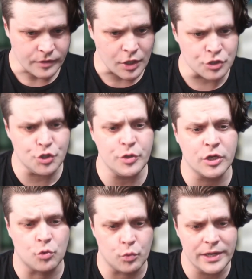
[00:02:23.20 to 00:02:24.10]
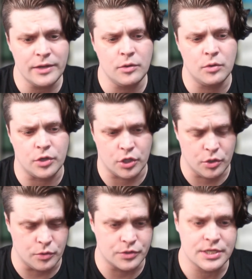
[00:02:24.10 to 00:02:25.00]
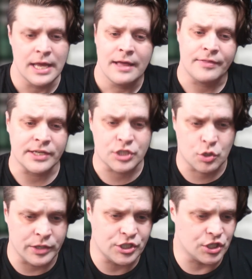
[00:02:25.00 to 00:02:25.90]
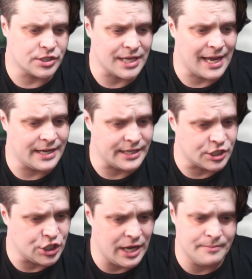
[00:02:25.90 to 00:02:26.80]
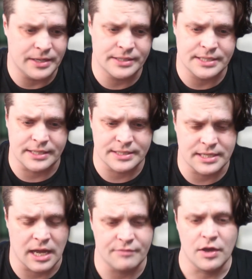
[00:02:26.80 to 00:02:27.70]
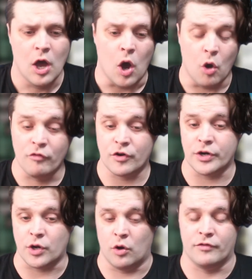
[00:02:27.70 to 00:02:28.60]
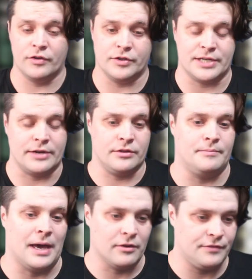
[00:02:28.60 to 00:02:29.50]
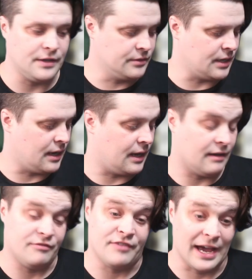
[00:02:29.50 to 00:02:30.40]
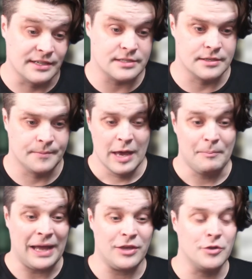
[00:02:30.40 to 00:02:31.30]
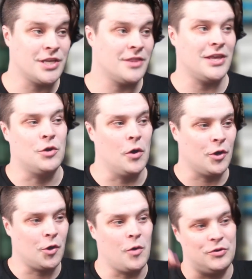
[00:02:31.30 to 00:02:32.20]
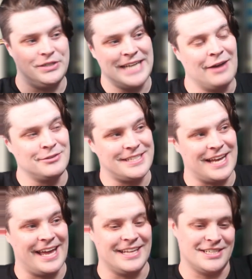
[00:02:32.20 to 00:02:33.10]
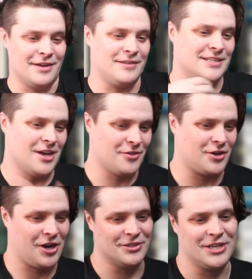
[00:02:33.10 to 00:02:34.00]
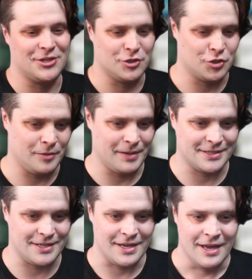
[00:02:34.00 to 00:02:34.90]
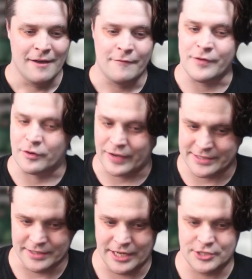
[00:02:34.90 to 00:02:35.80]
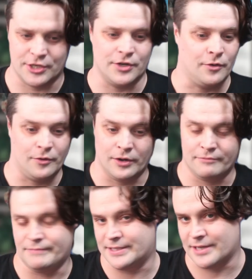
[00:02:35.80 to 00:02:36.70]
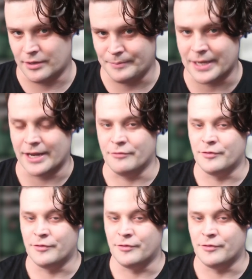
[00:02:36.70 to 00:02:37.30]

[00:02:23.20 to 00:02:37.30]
So you can reuse these creatures and enchantments and stuff over and over, those enter the battlefield effects, by using the quote-unquote downsides of these other cards like Nurturing Pixie, Fear of Isolation, or This Town Ain't Big Enough.